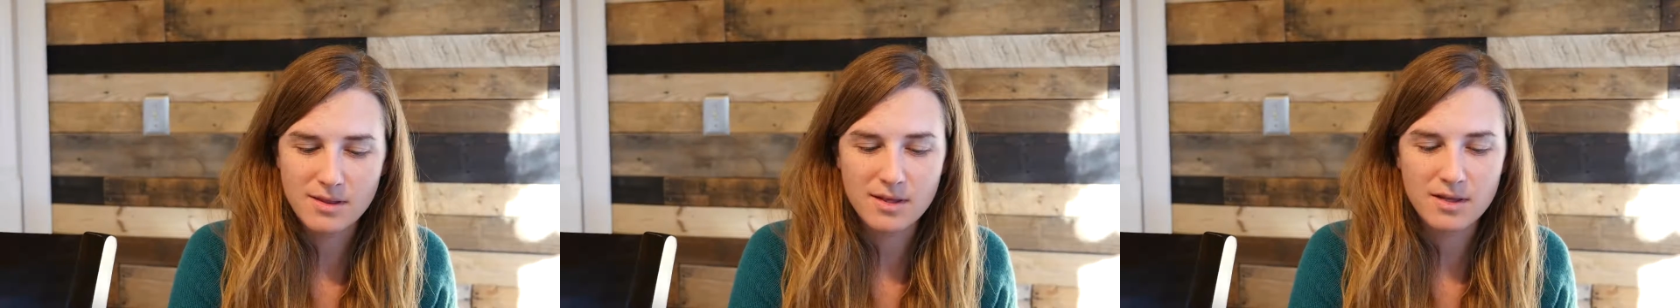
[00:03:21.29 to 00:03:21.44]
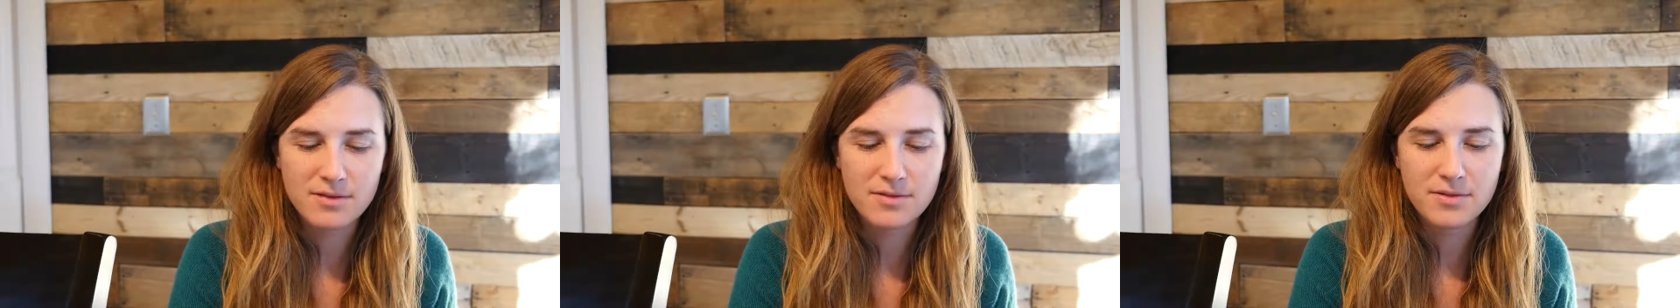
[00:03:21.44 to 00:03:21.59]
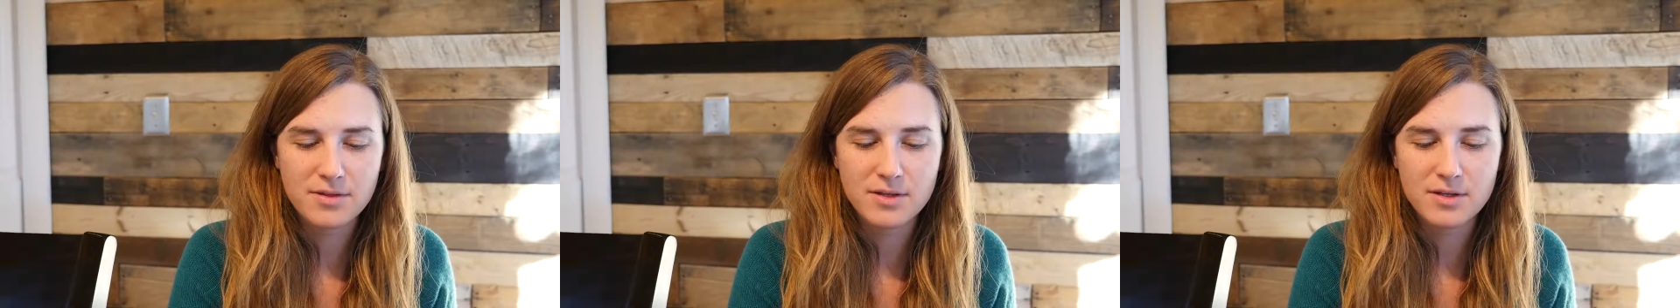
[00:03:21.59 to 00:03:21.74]

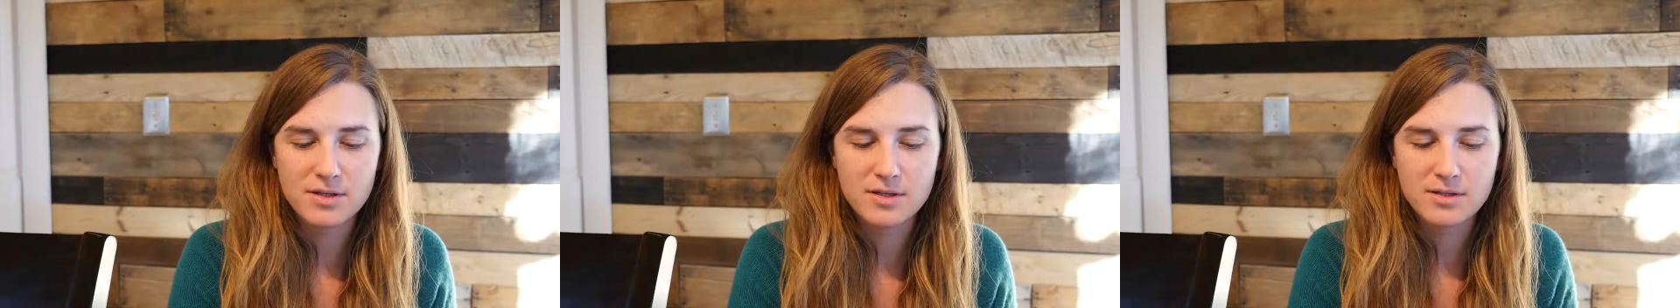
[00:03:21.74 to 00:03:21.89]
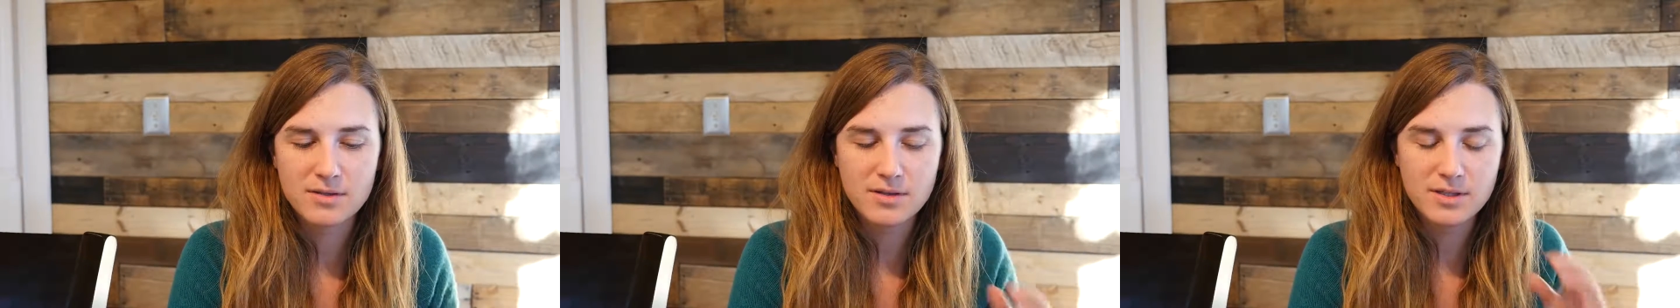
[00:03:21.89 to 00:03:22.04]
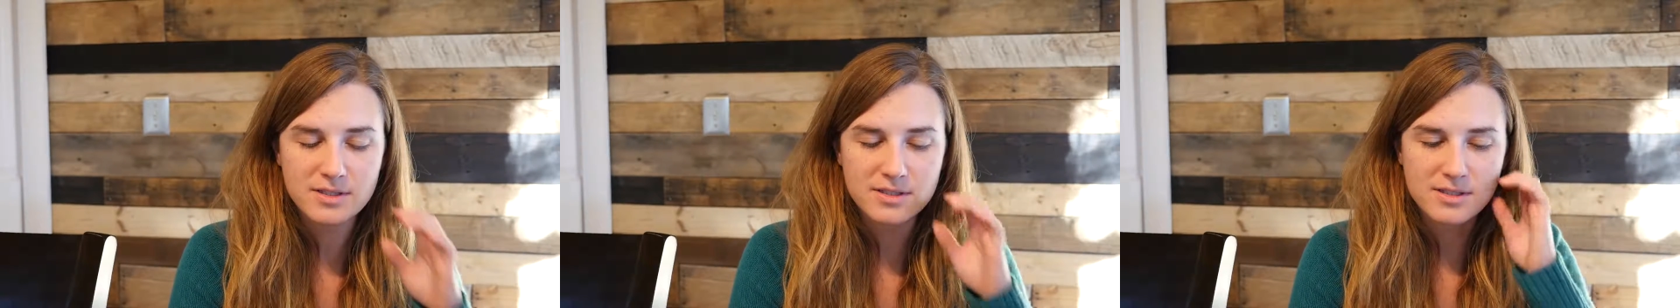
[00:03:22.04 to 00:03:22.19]

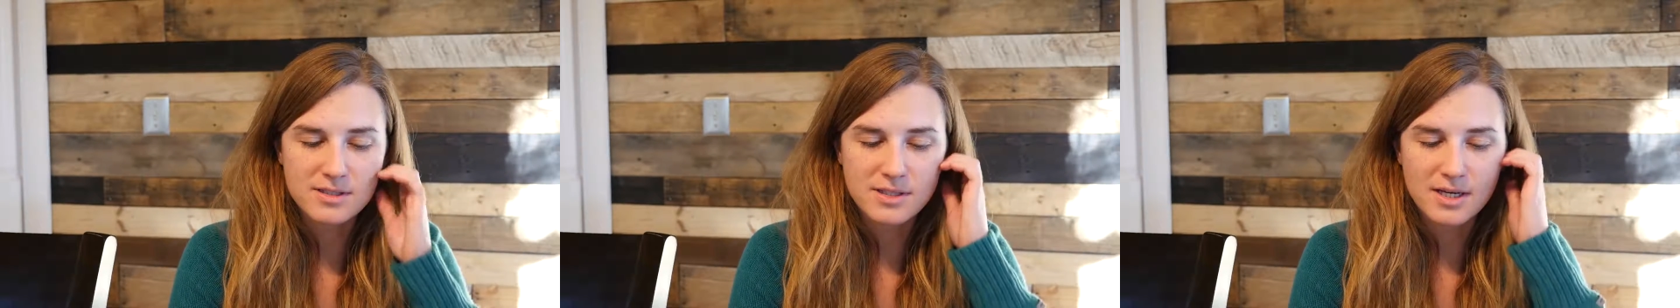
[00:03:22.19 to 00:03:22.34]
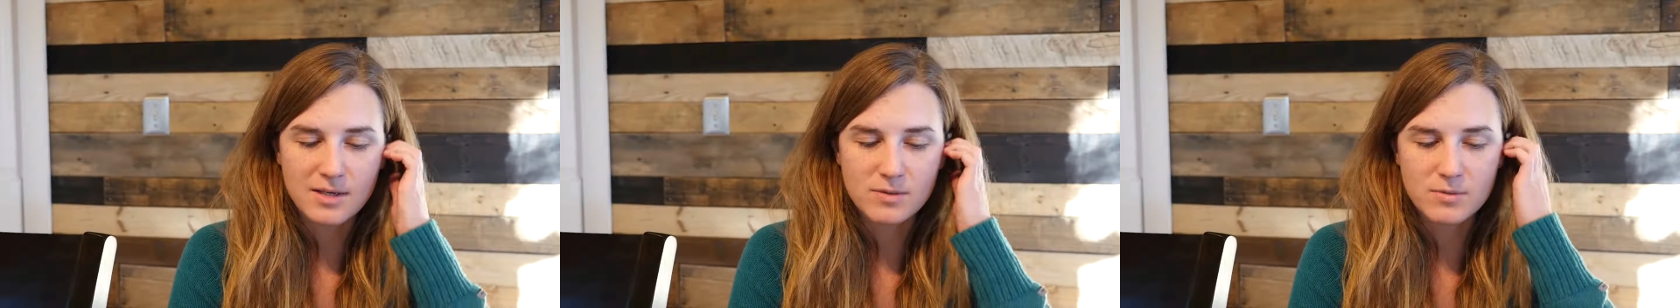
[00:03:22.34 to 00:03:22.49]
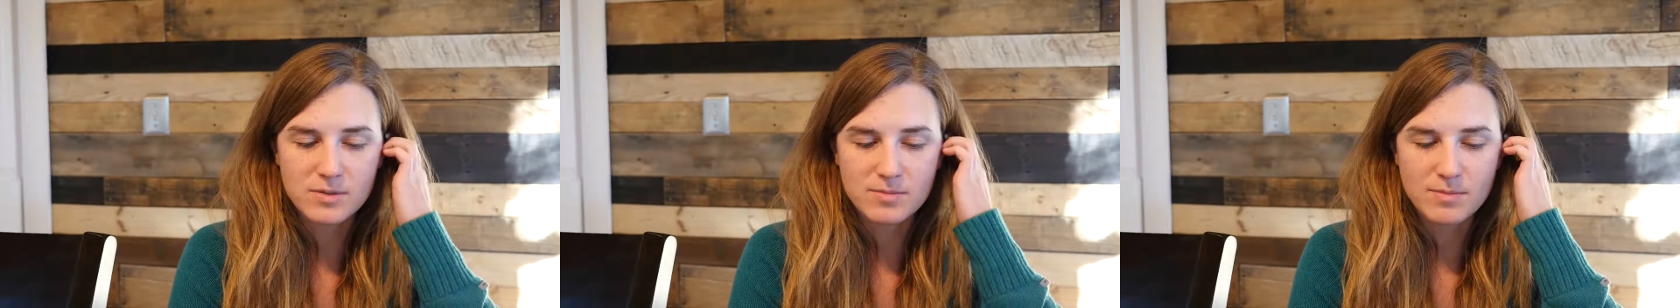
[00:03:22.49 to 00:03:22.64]
that
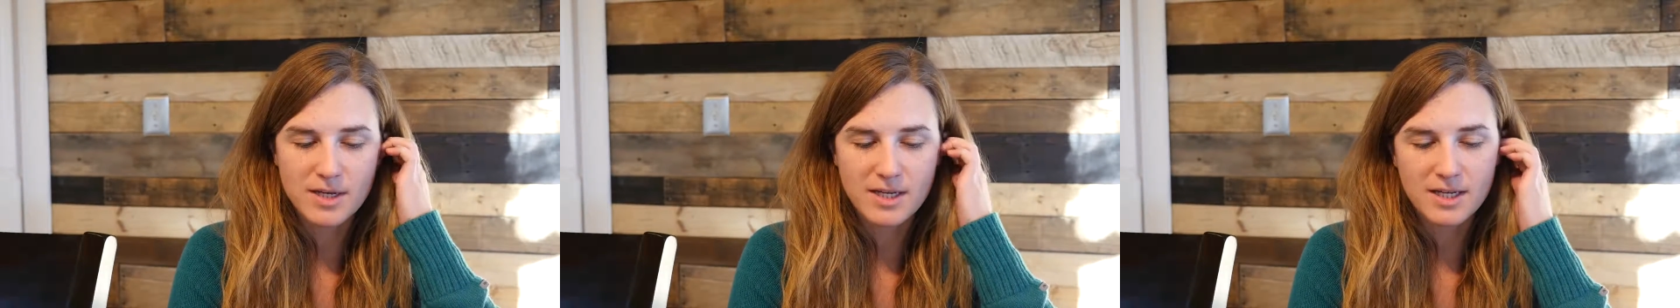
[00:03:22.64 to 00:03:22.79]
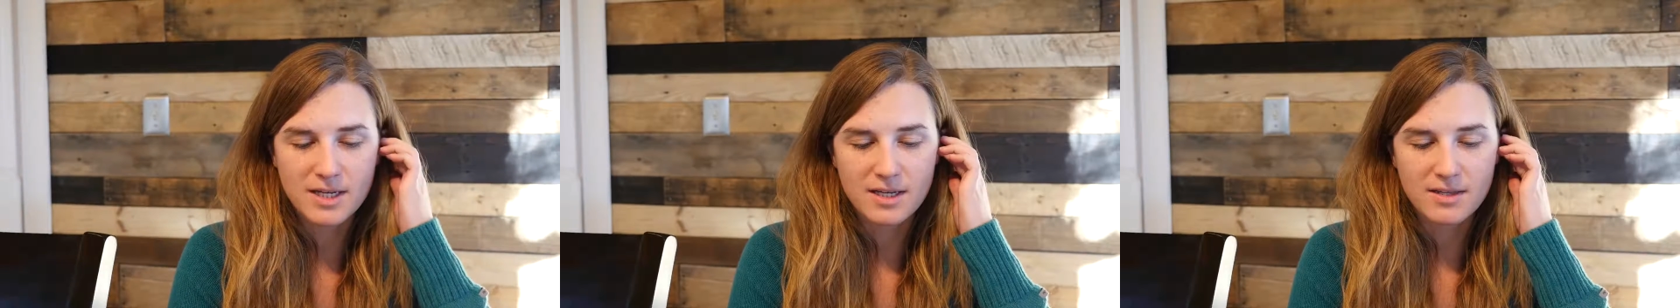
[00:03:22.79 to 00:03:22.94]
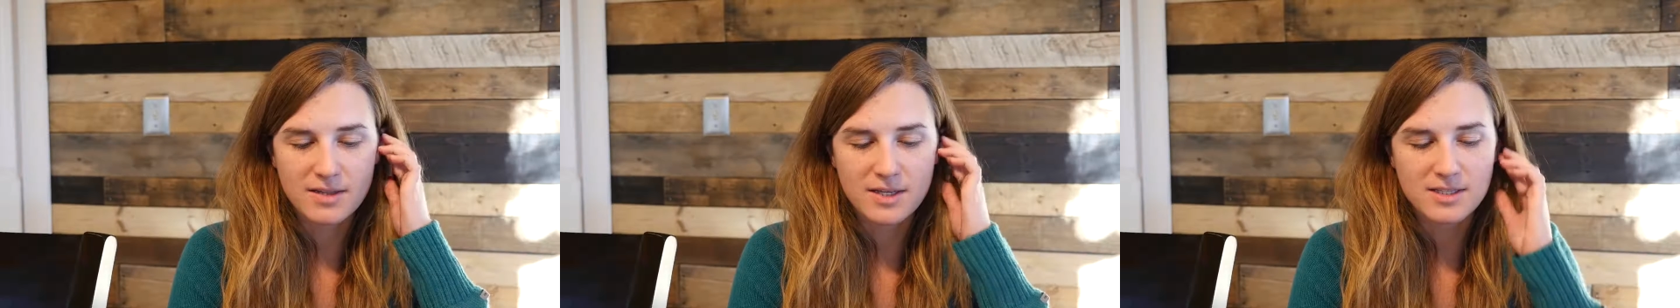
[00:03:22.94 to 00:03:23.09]
design was
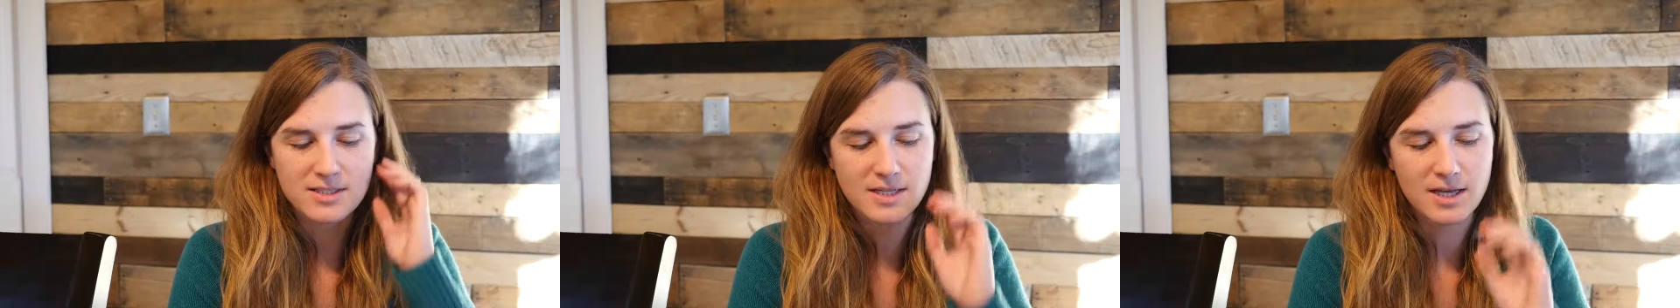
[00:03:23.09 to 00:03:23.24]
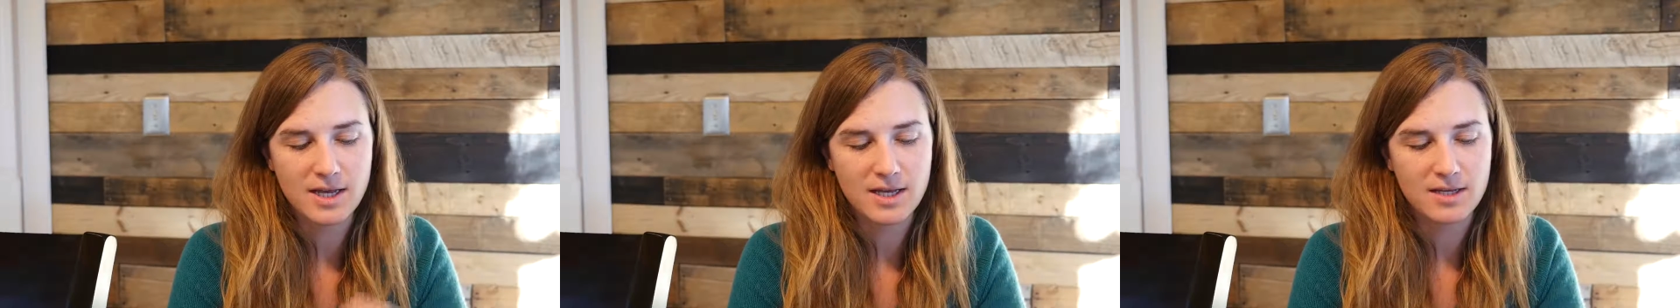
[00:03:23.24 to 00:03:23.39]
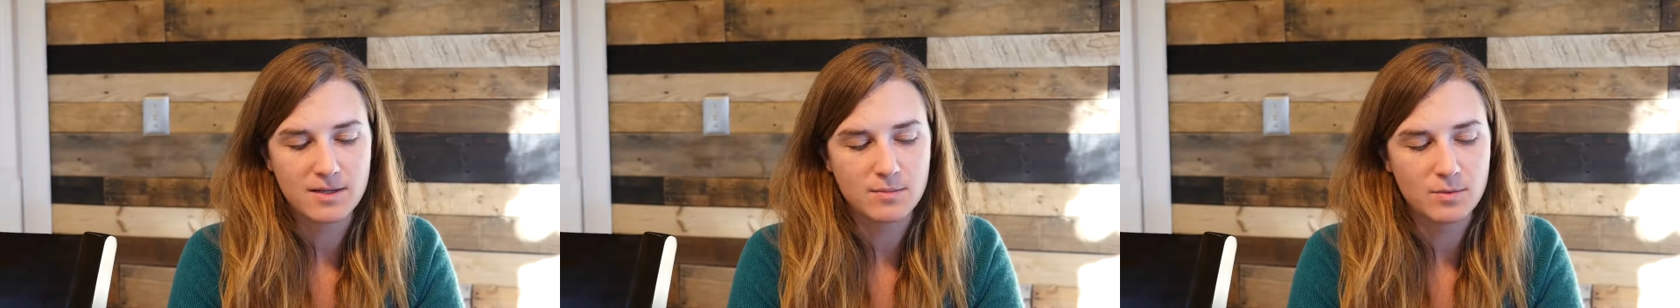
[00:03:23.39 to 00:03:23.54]
making at that
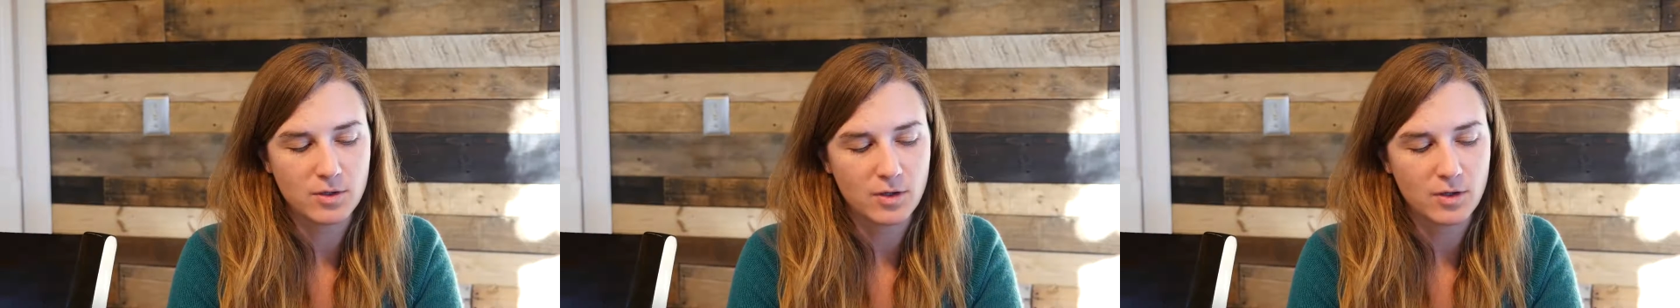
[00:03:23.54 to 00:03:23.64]
time,